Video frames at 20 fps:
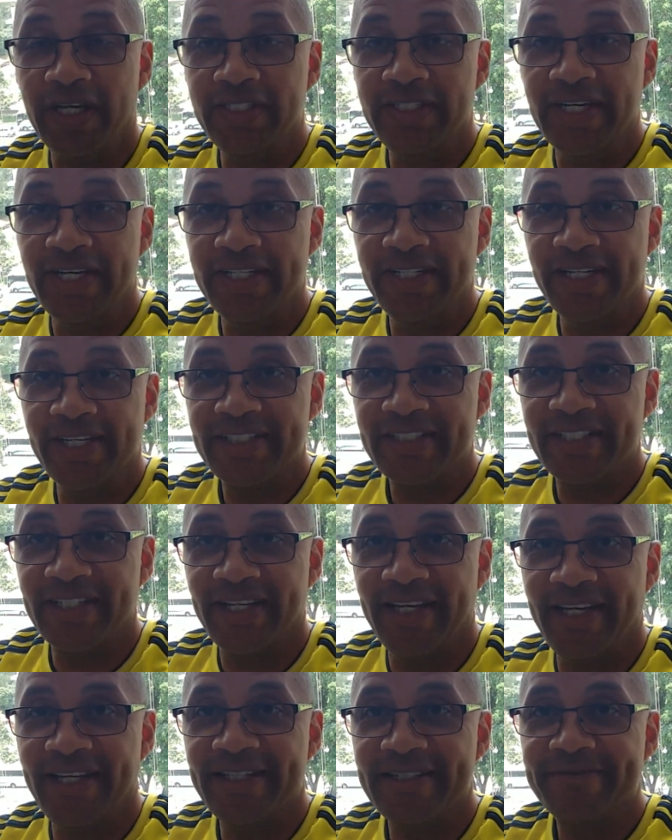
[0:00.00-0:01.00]
done
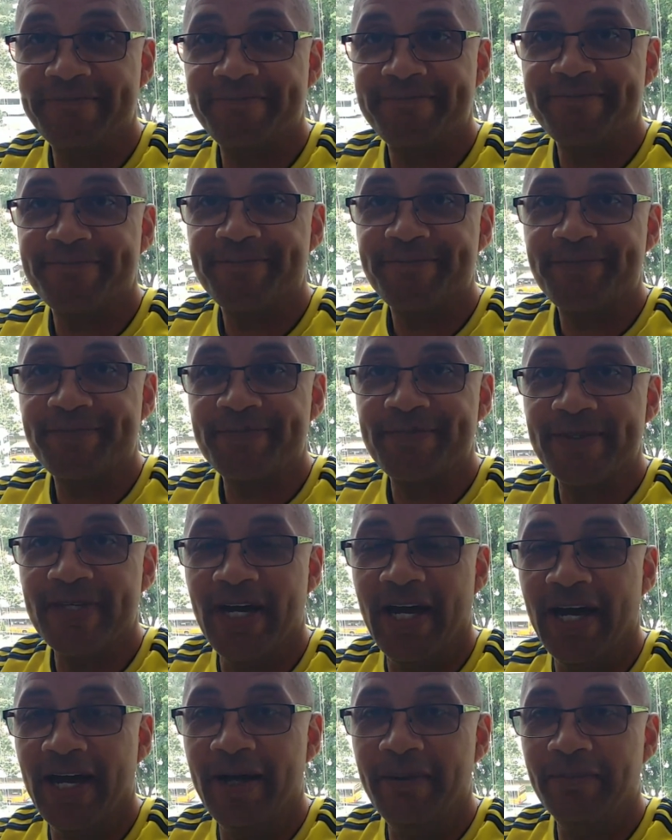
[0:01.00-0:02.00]
yesterday.
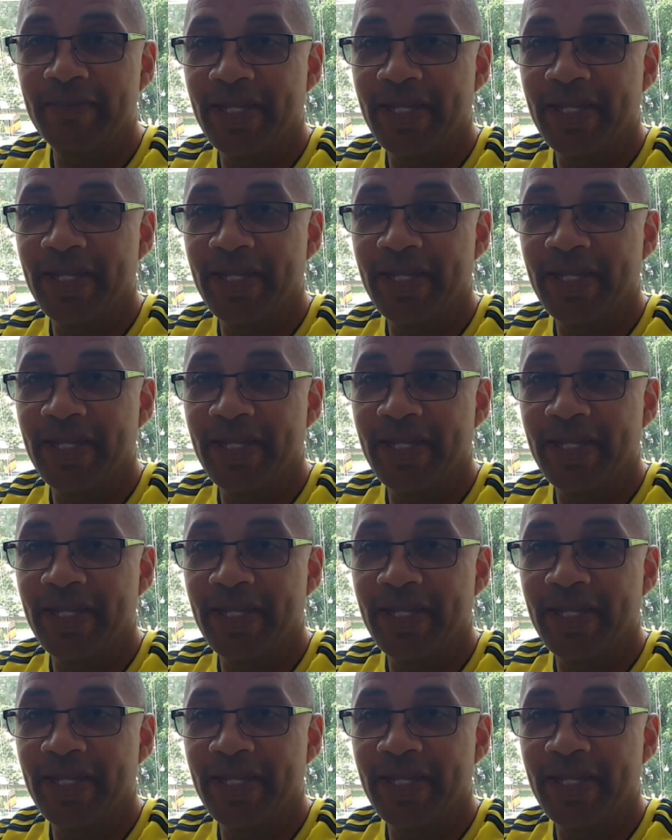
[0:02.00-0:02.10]
A